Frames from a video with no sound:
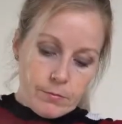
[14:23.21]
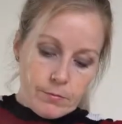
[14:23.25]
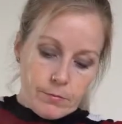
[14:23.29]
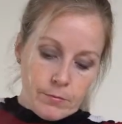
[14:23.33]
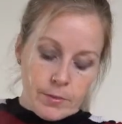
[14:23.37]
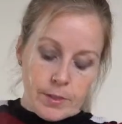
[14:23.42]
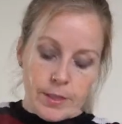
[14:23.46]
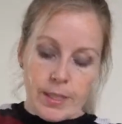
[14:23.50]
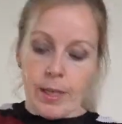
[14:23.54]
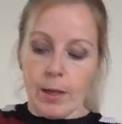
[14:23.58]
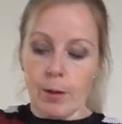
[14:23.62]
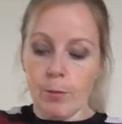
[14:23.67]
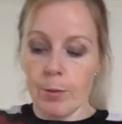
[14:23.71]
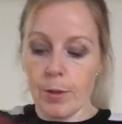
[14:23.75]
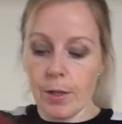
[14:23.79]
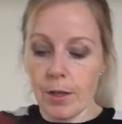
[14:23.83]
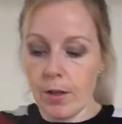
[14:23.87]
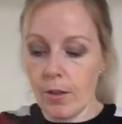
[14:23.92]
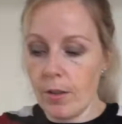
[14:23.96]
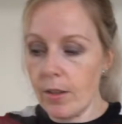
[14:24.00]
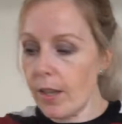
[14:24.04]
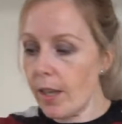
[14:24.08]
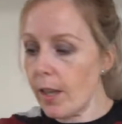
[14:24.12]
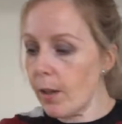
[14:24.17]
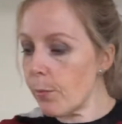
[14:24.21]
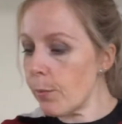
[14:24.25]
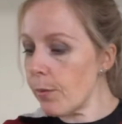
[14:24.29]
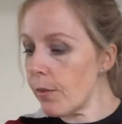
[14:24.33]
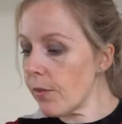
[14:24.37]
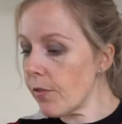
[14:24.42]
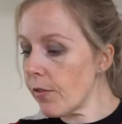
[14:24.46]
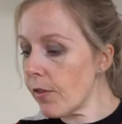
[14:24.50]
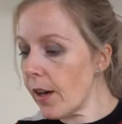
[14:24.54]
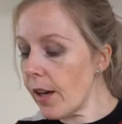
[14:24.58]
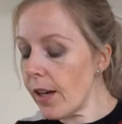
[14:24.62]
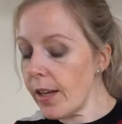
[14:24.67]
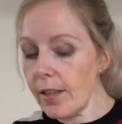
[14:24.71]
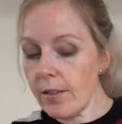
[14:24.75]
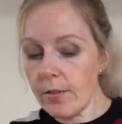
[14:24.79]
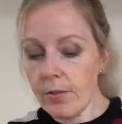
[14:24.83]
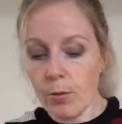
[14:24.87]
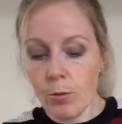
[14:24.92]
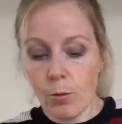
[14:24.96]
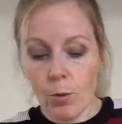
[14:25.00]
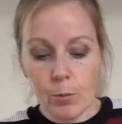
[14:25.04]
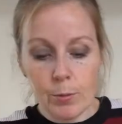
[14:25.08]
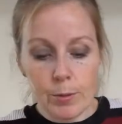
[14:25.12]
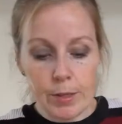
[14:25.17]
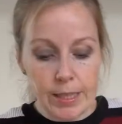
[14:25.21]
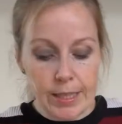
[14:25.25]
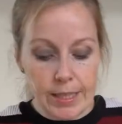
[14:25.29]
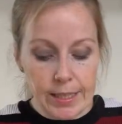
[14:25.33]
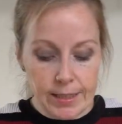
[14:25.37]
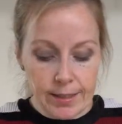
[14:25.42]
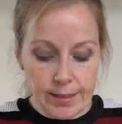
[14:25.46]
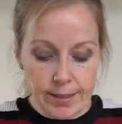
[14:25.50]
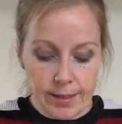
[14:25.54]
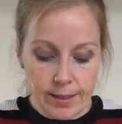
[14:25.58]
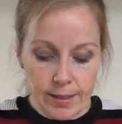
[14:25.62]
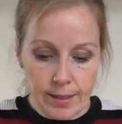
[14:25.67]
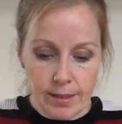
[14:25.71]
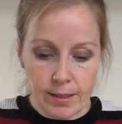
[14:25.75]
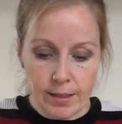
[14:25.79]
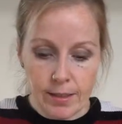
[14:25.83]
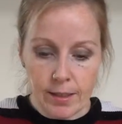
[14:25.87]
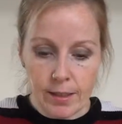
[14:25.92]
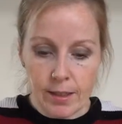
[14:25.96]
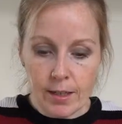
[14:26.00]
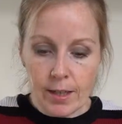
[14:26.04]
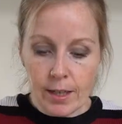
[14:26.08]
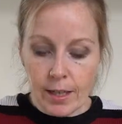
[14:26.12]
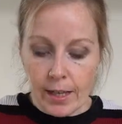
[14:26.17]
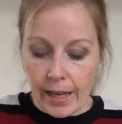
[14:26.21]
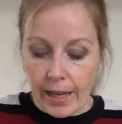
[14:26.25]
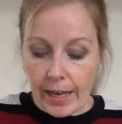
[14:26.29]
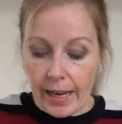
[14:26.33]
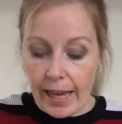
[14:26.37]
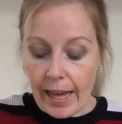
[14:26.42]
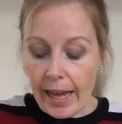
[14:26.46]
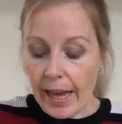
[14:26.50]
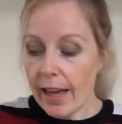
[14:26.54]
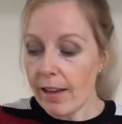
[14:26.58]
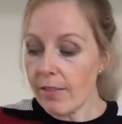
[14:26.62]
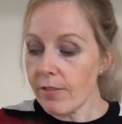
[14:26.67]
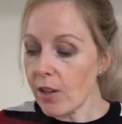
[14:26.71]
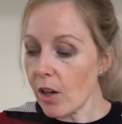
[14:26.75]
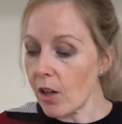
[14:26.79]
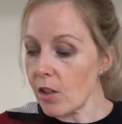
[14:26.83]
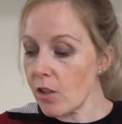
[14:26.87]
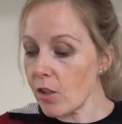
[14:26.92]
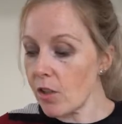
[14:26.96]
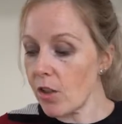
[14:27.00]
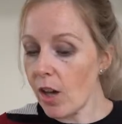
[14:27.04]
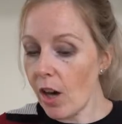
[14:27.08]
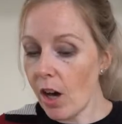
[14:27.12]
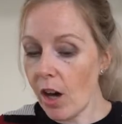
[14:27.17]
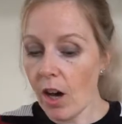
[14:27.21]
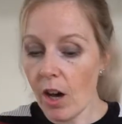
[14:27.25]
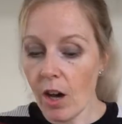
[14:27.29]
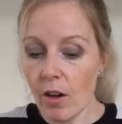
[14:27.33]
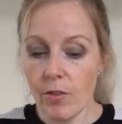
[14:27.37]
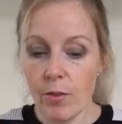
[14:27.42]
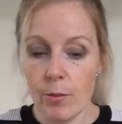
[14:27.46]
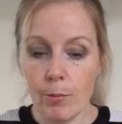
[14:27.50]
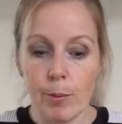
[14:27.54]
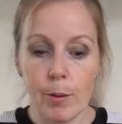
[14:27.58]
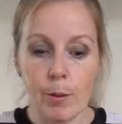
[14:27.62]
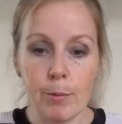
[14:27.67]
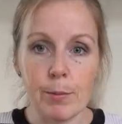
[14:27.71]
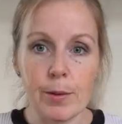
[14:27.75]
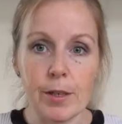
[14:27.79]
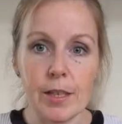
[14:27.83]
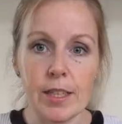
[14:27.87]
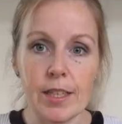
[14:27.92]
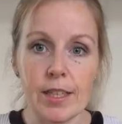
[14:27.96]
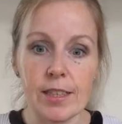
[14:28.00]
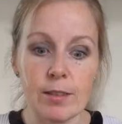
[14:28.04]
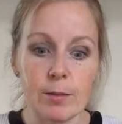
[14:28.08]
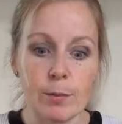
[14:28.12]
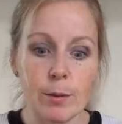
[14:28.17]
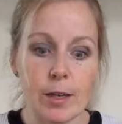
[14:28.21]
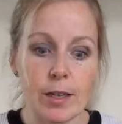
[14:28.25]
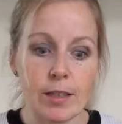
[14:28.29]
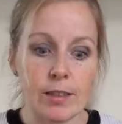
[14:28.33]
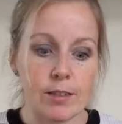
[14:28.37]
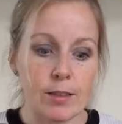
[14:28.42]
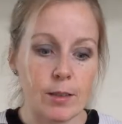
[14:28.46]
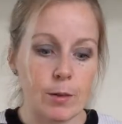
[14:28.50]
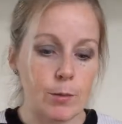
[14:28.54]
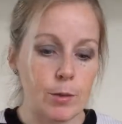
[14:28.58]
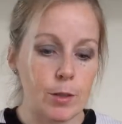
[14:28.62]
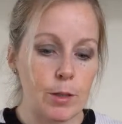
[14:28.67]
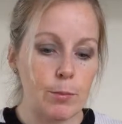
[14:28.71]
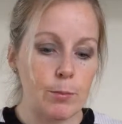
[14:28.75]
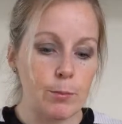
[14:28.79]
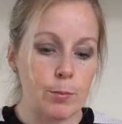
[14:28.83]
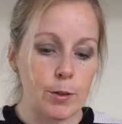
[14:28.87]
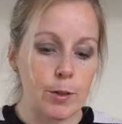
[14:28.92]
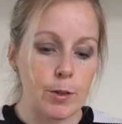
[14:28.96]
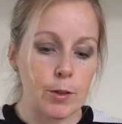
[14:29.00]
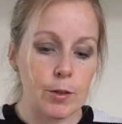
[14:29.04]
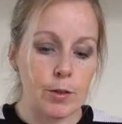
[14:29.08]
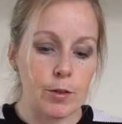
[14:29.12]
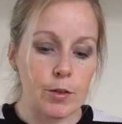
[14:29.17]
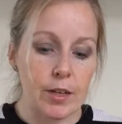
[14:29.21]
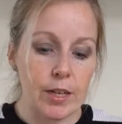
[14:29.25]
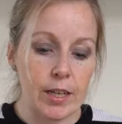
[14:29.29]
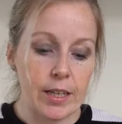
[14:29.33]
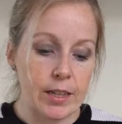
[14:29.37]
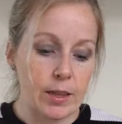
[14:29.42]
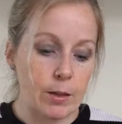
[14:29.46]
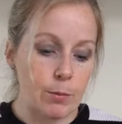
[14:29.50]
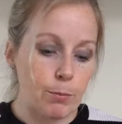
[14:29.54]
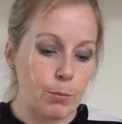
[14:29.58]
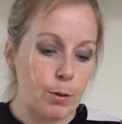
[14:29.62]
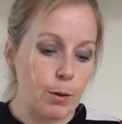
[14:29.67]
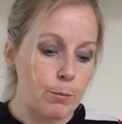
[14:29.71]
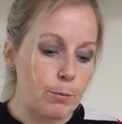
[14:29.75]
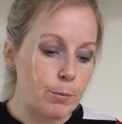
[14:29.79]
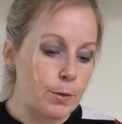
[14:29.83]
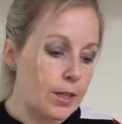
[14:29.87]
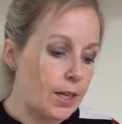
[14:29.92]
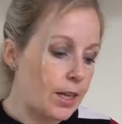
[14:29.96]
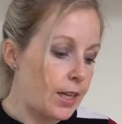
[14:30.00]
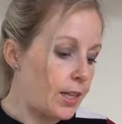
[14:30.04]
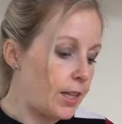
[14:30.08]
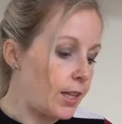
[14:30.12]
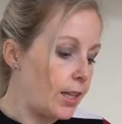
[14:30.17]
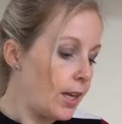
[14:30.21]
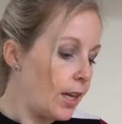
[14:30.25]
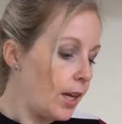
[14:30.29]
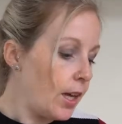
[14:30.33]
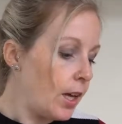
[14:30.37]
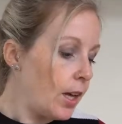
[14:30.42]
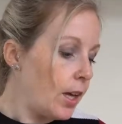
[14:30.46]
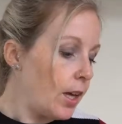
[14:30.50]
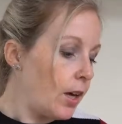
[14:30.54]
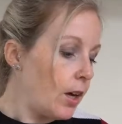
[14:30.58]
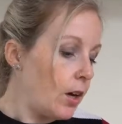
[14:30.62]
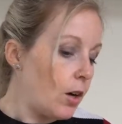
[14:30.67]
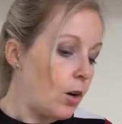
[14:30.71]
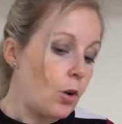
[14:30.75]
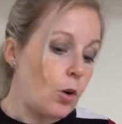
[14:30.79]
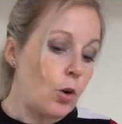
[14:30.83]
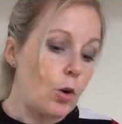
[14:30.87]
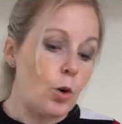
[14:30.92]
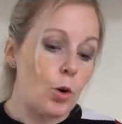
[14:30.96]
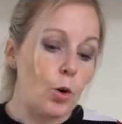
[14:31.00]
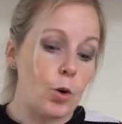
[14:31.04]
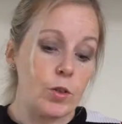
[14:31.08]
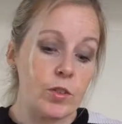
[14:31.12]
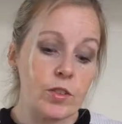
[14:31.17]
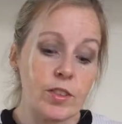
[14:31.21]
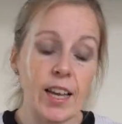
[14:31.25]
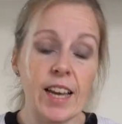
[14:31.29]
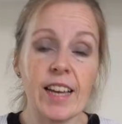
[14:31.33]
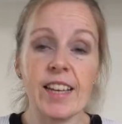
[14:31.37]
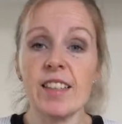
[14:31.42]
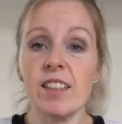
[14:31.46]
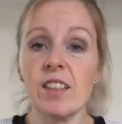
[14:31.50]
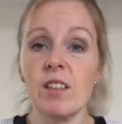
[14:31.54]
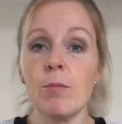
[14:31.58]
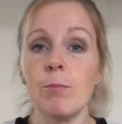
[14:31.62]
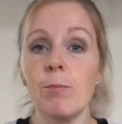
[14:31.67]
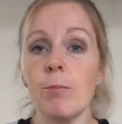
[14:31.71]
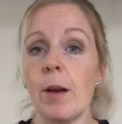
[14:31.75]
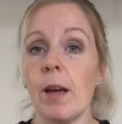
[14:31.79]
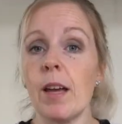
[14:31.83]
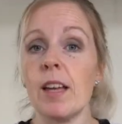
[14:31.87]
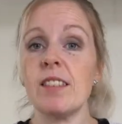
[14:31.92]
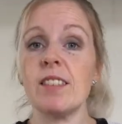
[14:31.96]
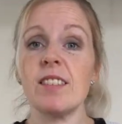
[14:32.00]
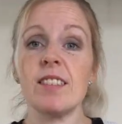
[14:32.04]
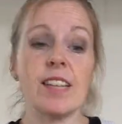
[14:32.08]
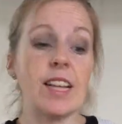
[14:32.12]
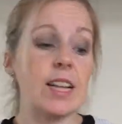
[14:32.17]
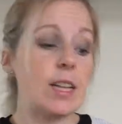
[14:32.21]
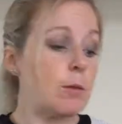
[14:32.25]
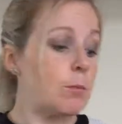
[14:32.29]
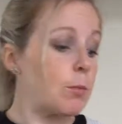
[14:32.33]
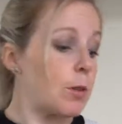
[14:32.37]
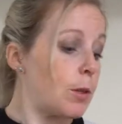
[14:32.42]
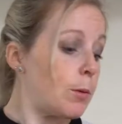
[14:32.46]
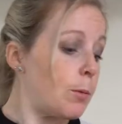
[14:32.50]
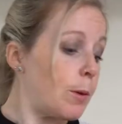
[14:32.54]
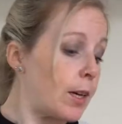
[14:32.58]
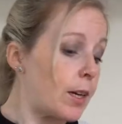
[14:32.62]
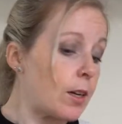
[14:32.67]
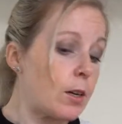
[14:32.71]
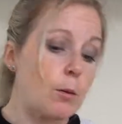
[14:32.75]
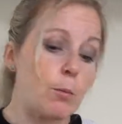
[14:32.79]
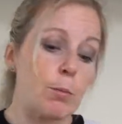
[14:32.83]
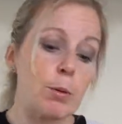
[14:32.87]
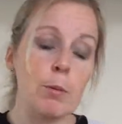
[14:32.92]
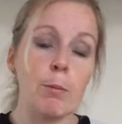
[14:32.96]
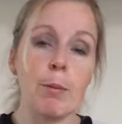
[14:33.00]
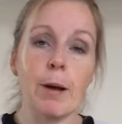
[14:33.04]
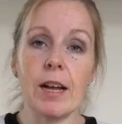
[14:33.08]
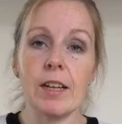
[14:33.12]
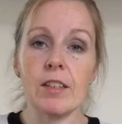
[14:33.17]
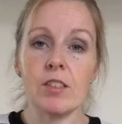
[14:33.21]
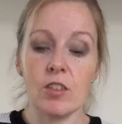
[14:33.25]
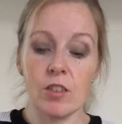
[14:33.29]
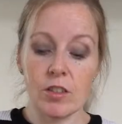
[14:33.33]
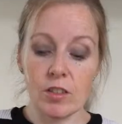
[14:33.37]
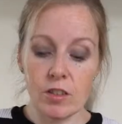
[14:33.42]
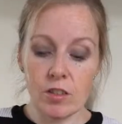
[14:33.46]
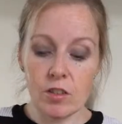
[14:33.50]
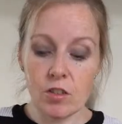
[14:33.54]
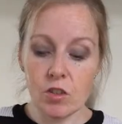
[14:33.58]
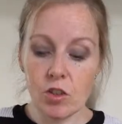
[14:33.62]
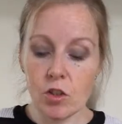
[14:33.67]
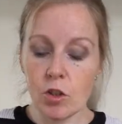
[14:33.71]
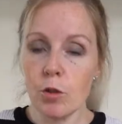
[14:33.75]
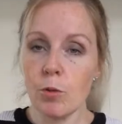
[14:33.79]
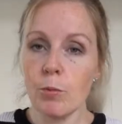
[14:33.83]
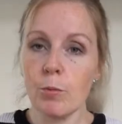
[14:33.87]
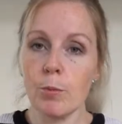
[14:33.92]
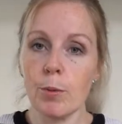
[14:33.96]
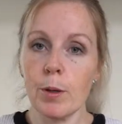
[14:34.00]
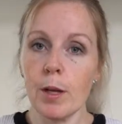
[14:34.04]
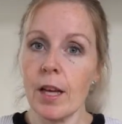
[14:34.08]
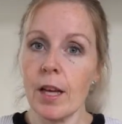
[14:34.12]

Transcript: There we go, that'll be fine for what we need. And I have got another half a pumpkin as well, so I'm going to puree the pumpkin. Or second, better still, I'm going to make a couple of batches of soup.